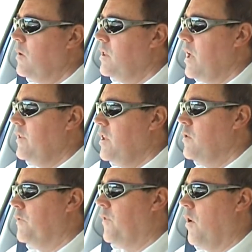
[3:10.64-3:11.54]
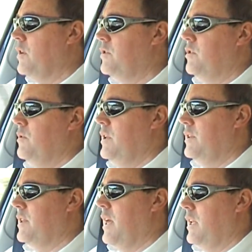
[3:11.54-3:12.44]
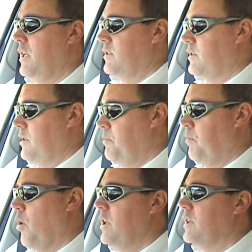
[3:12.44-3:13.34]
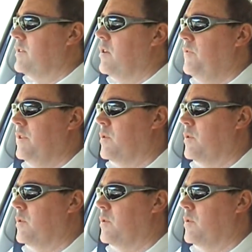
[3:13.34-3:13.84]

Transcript: The other thing you'll find too is that the body itself is